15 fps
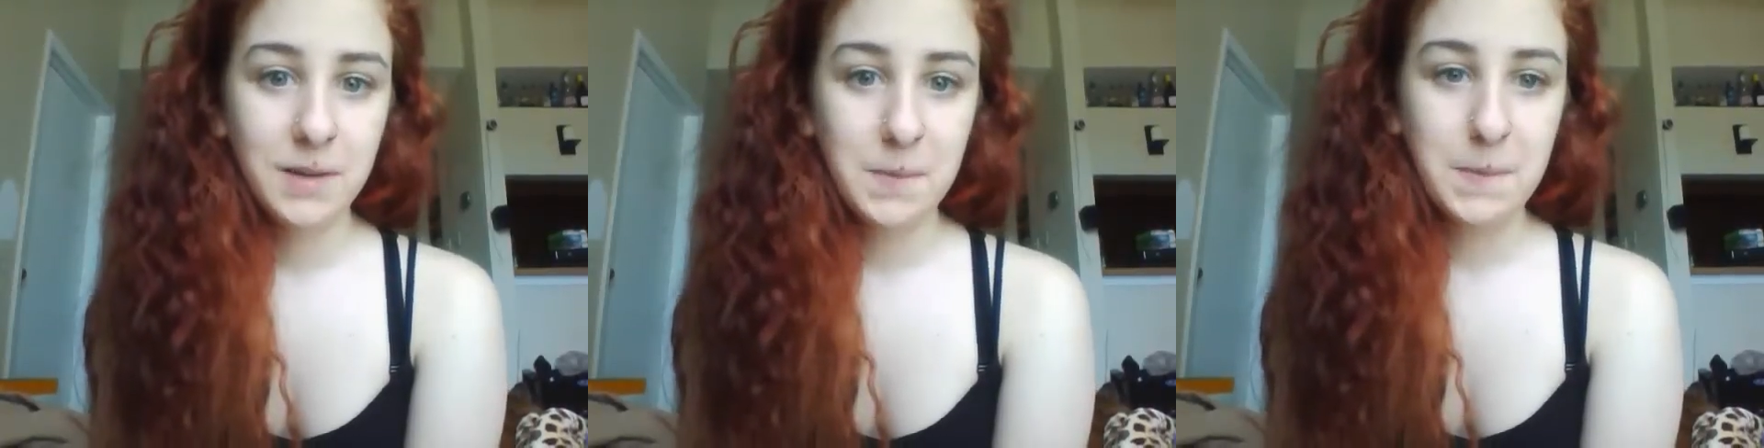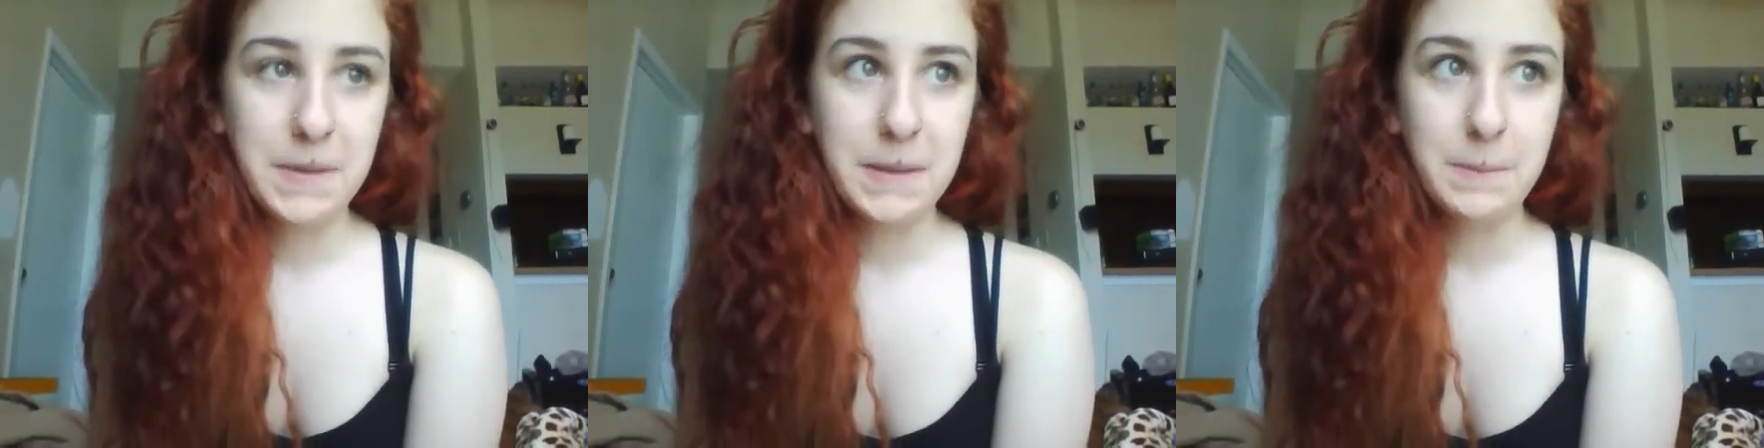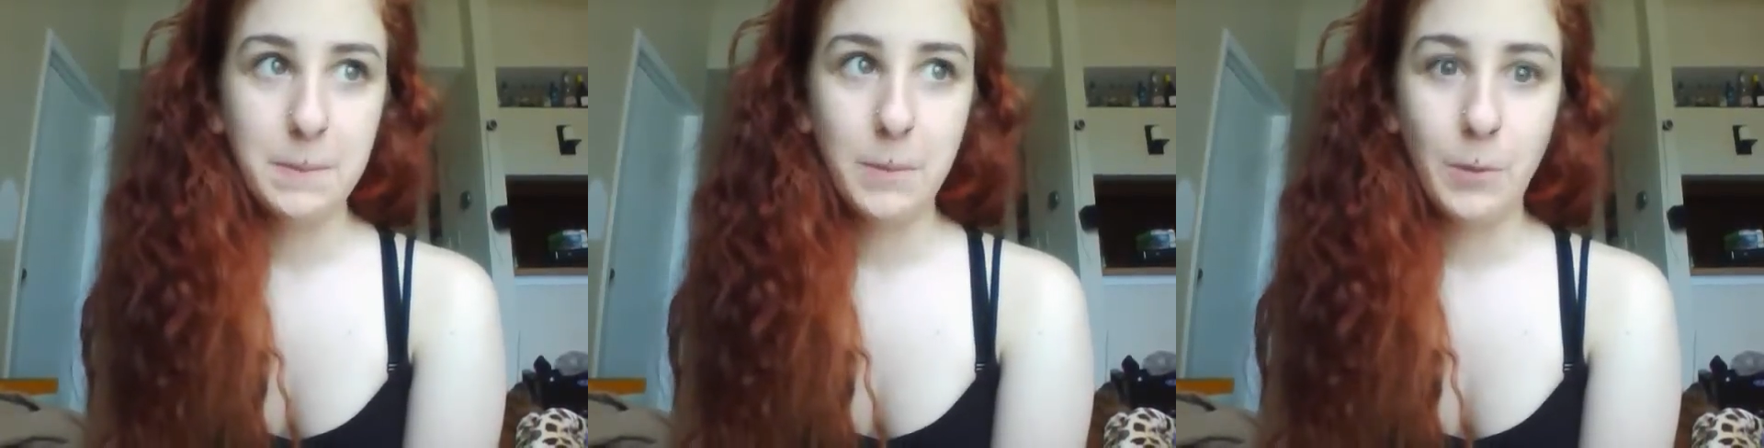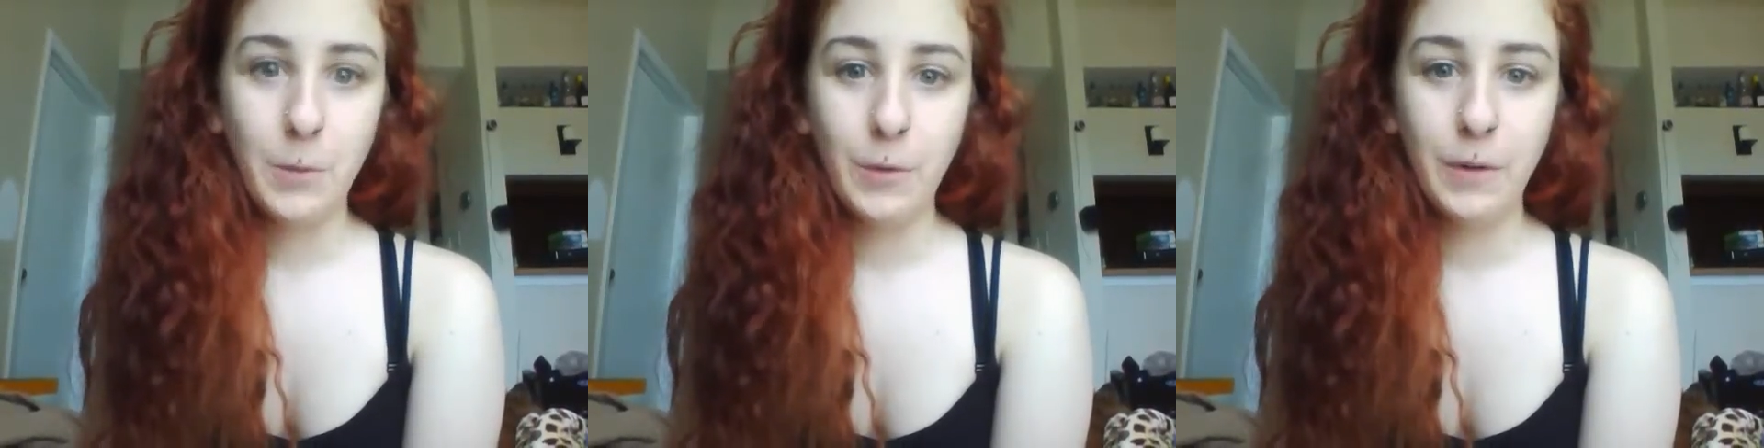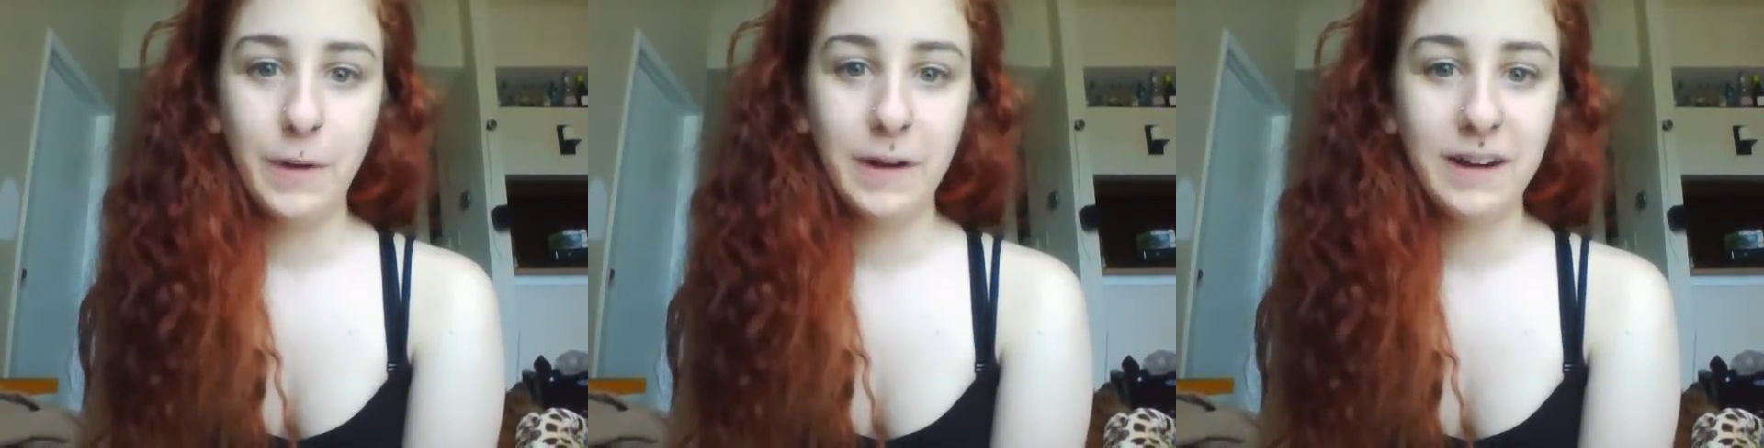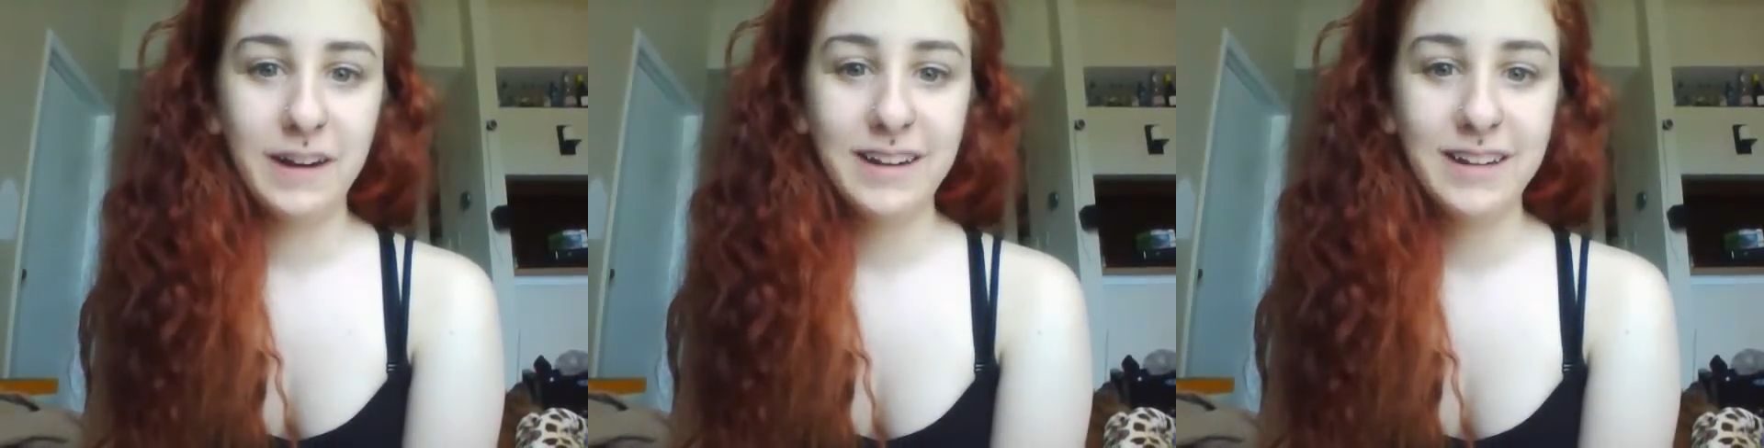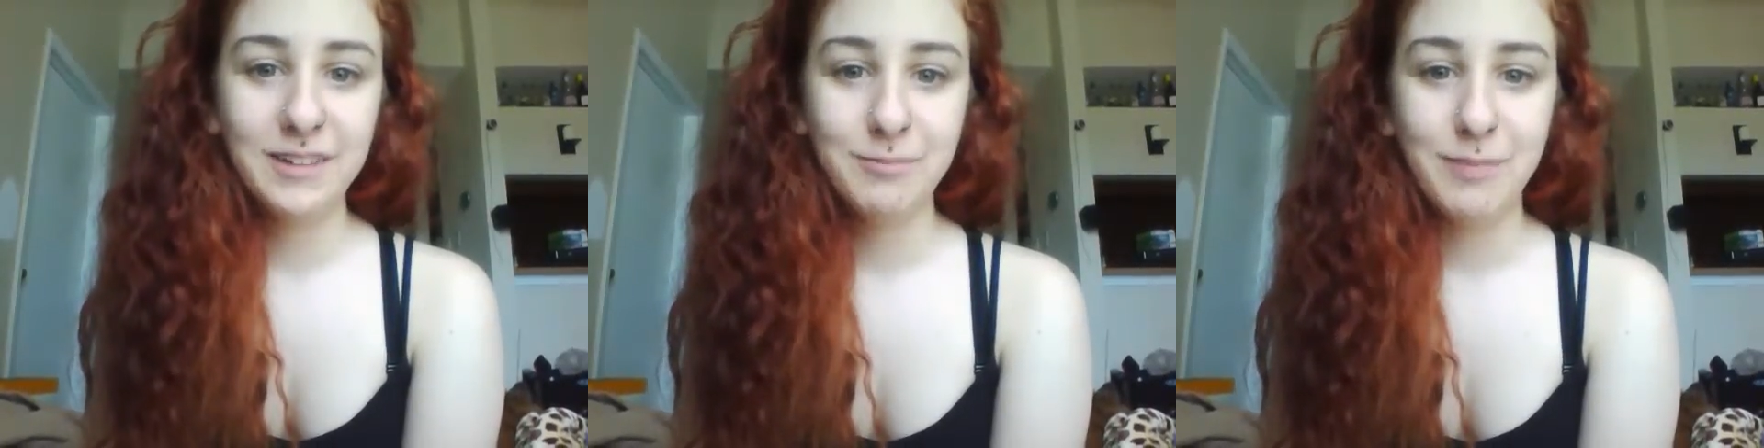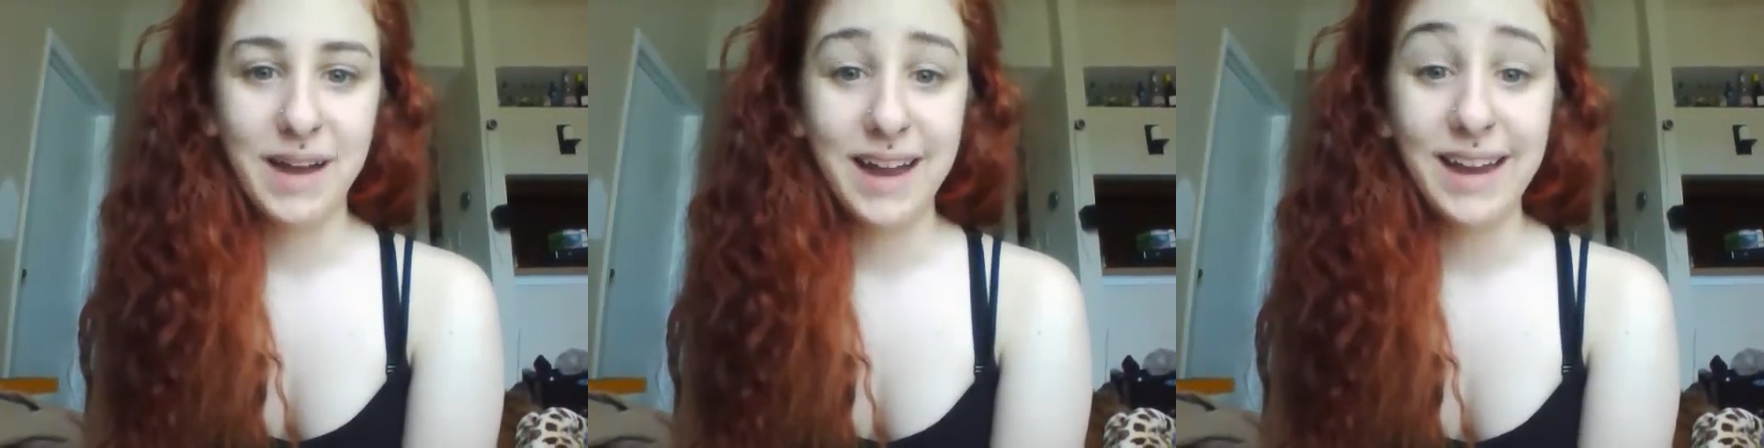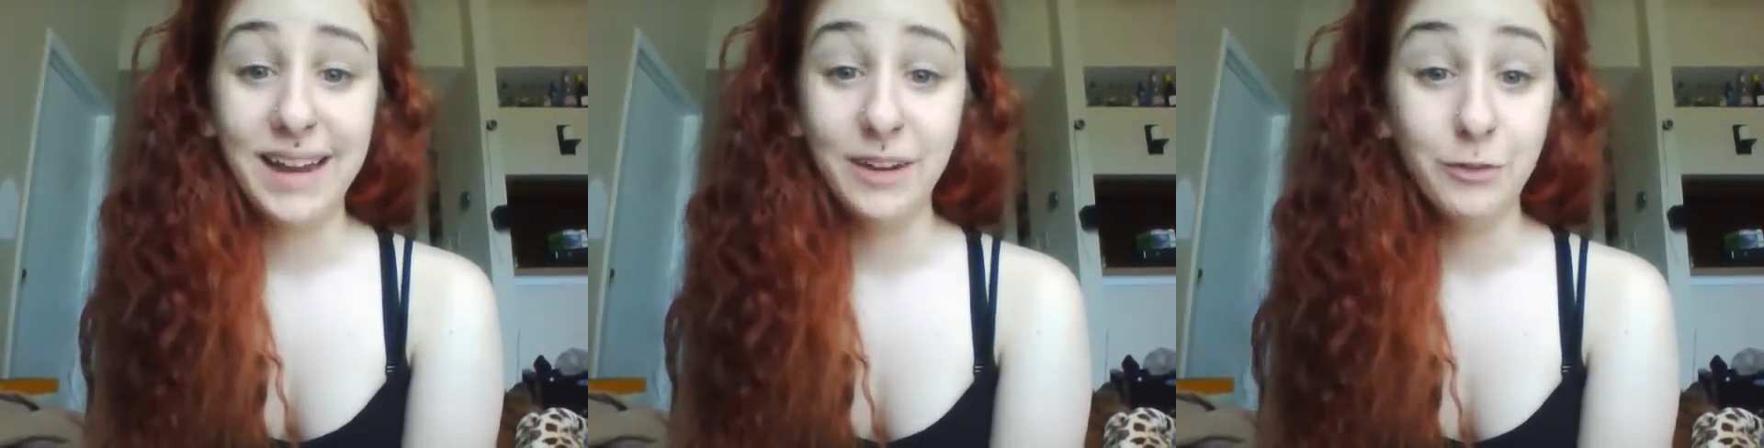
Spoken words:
be more my